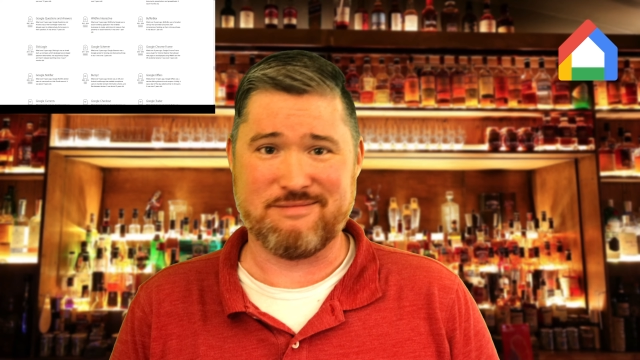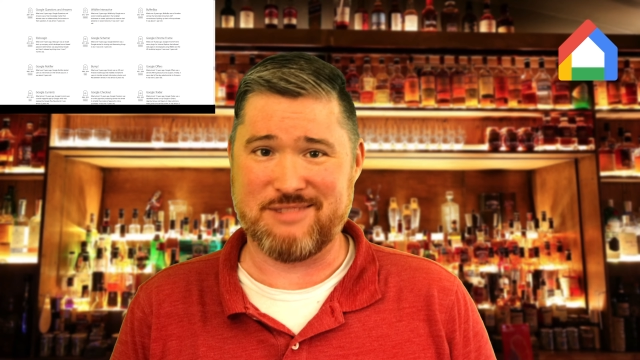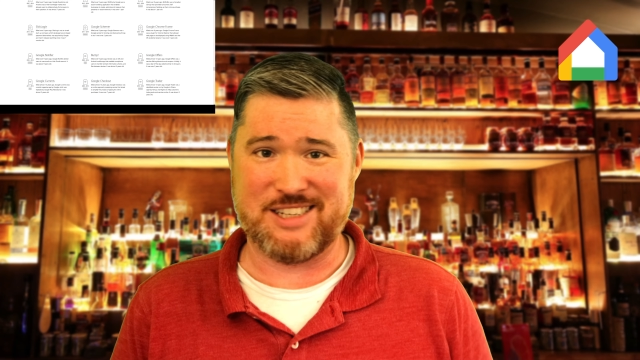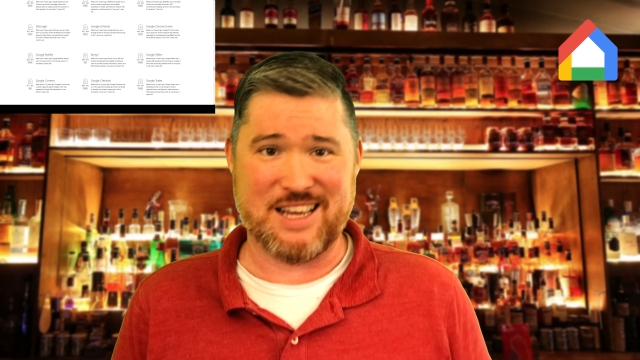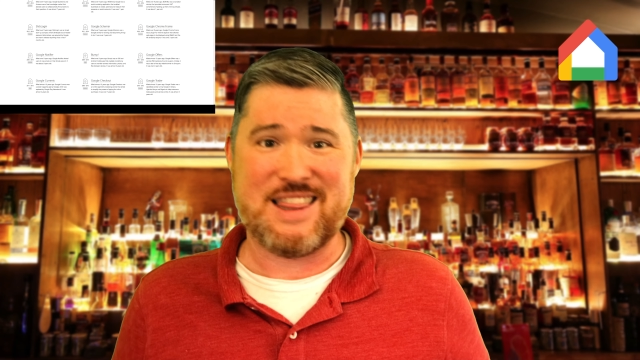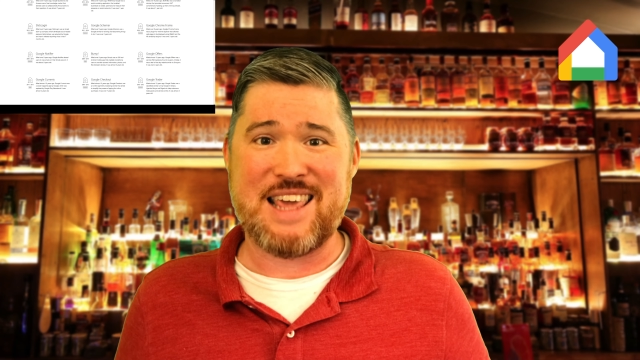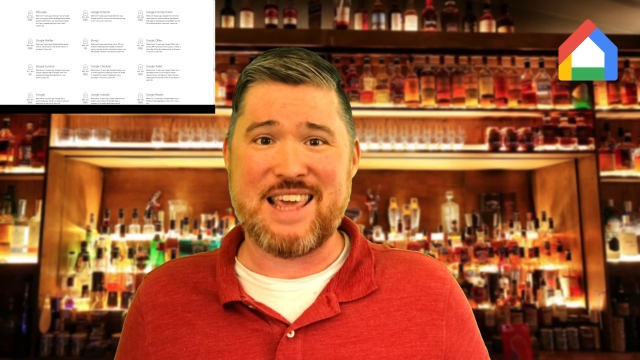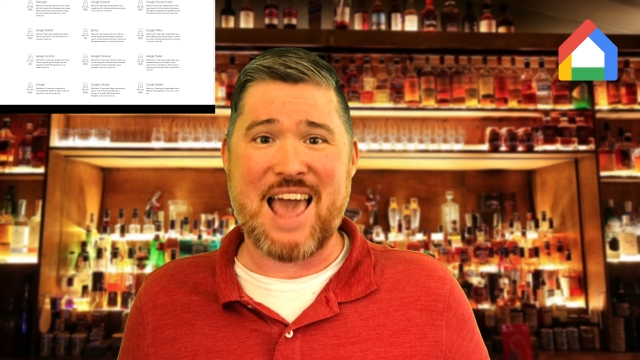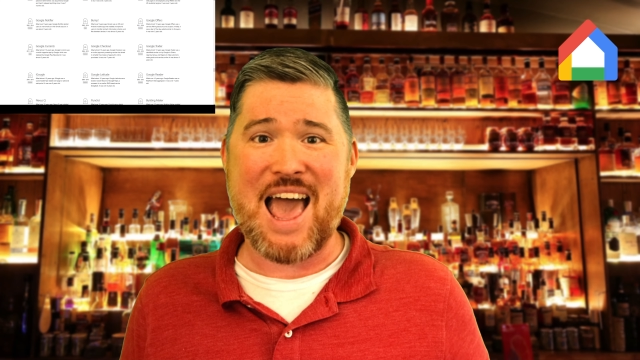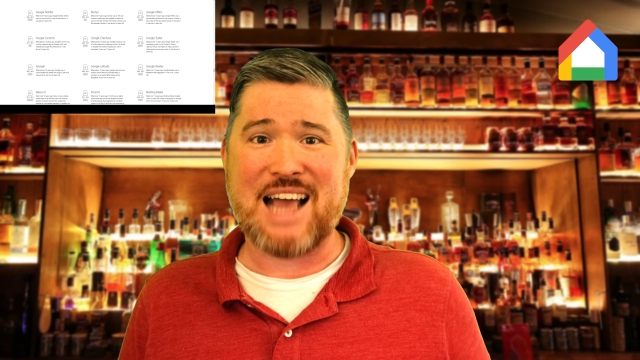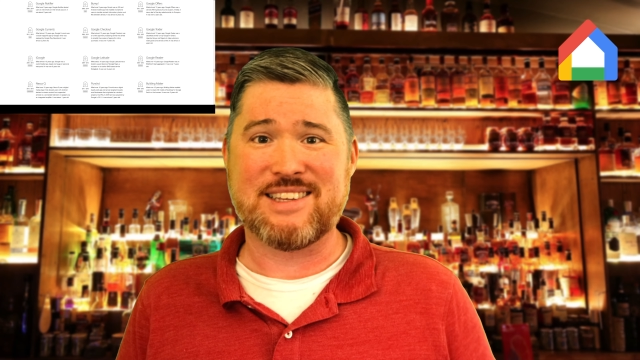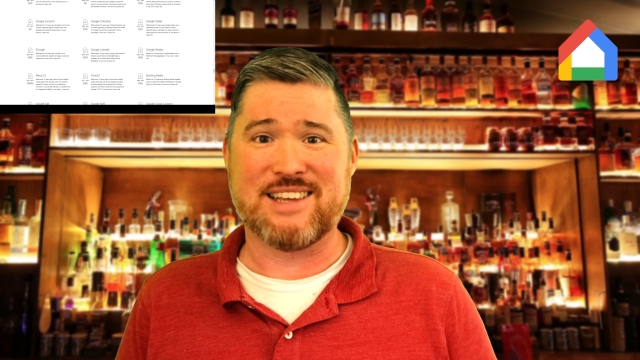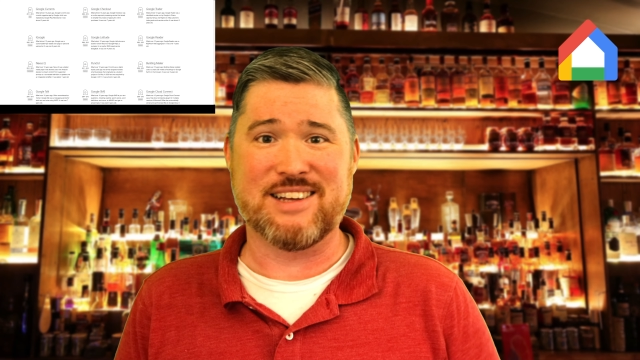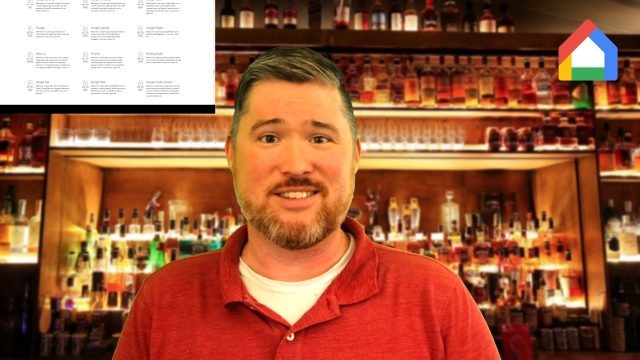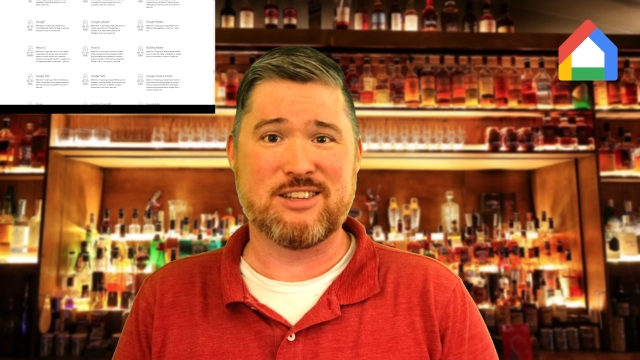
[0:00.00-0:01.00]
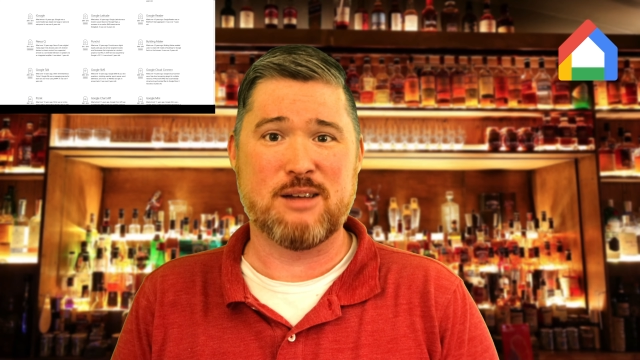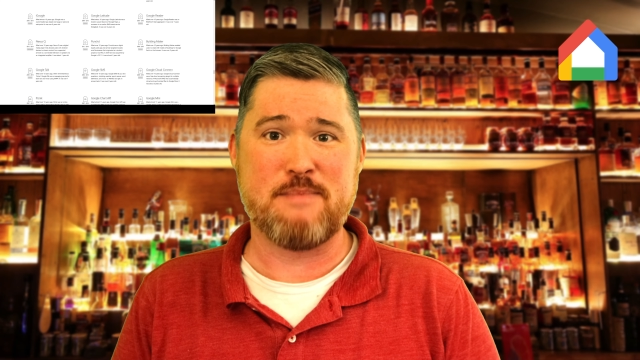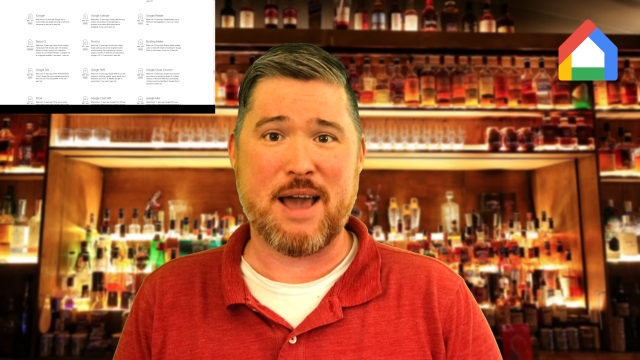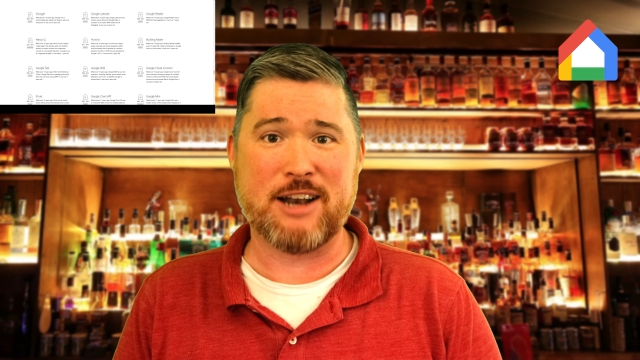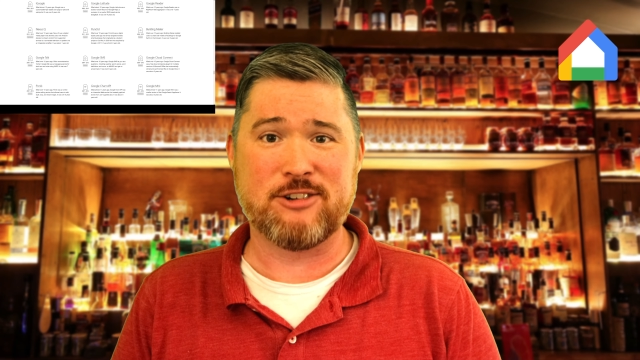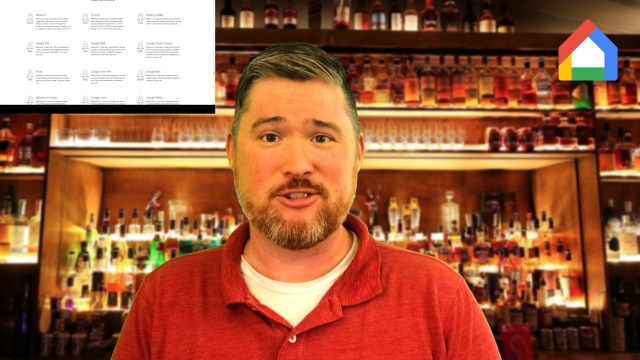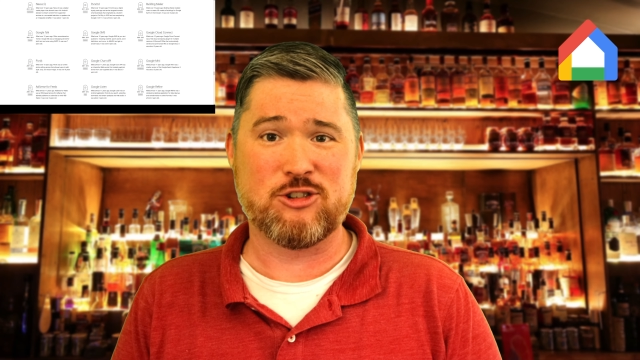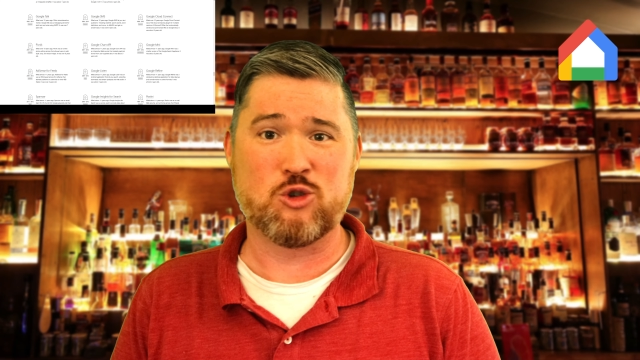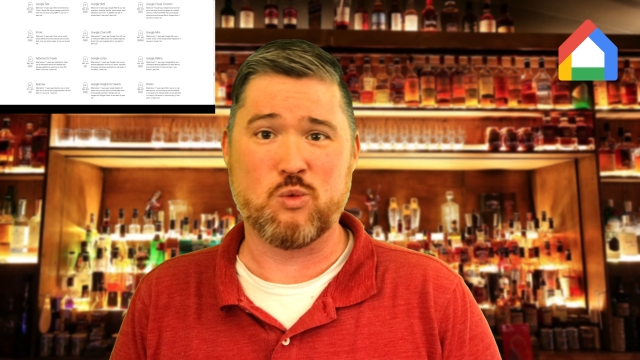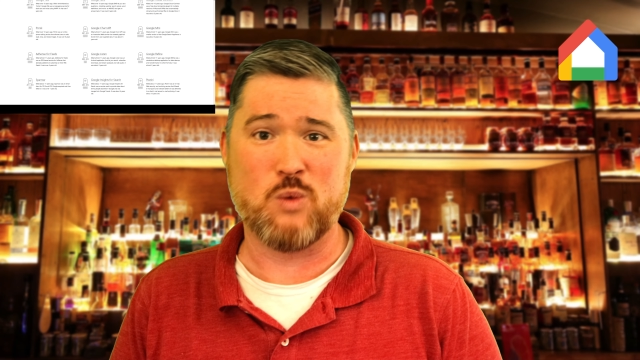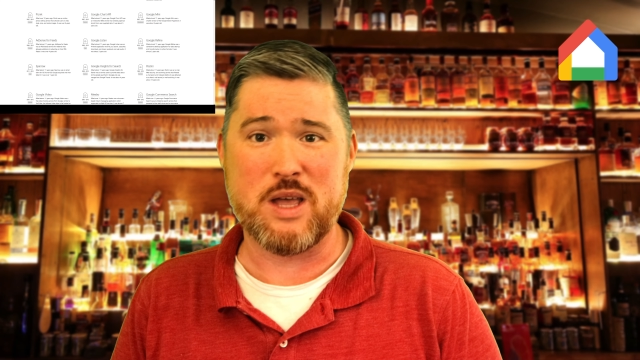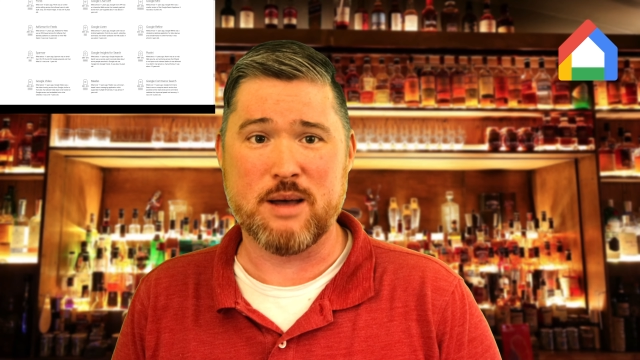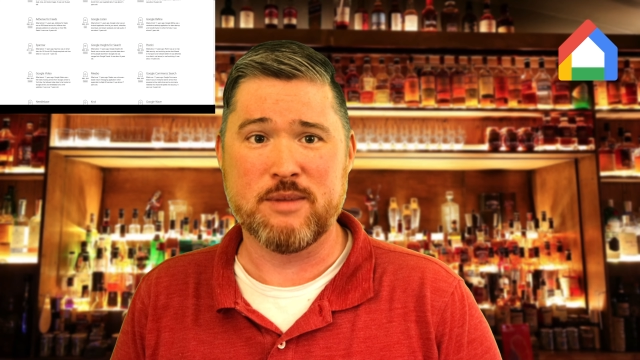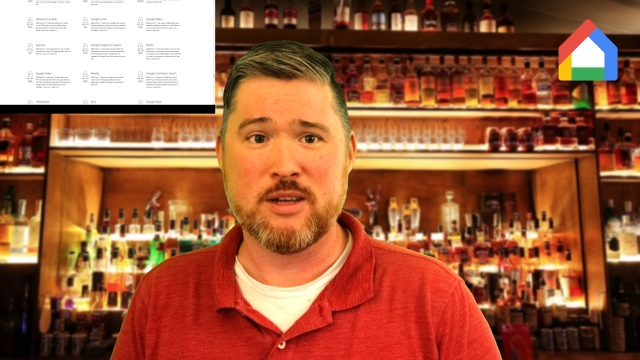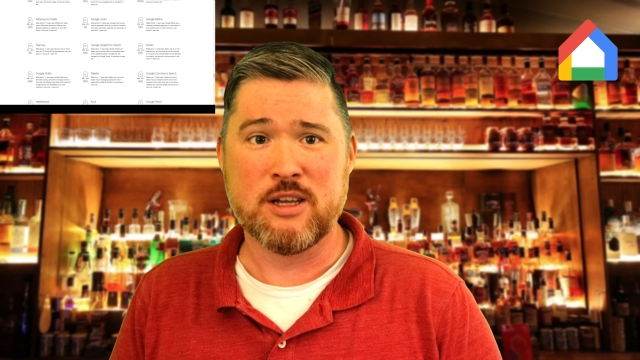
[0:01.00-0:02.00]
get the axe at some manager's
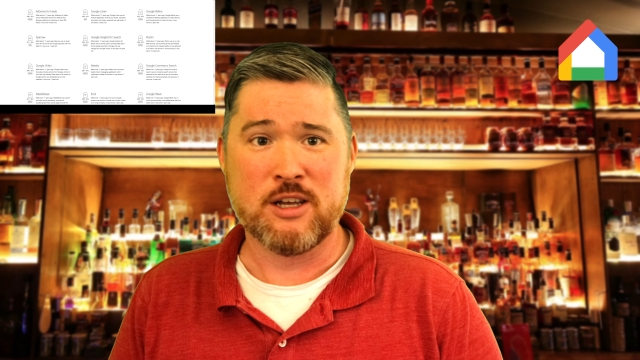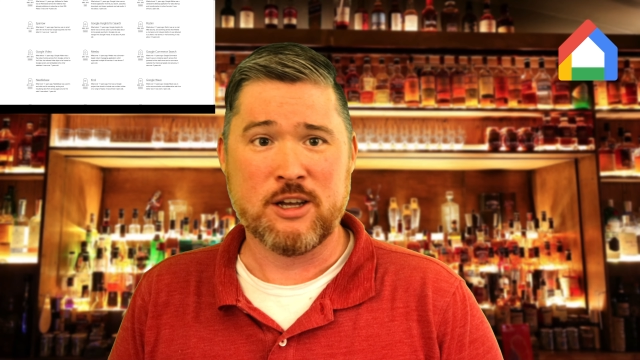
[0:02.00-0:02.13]
whim,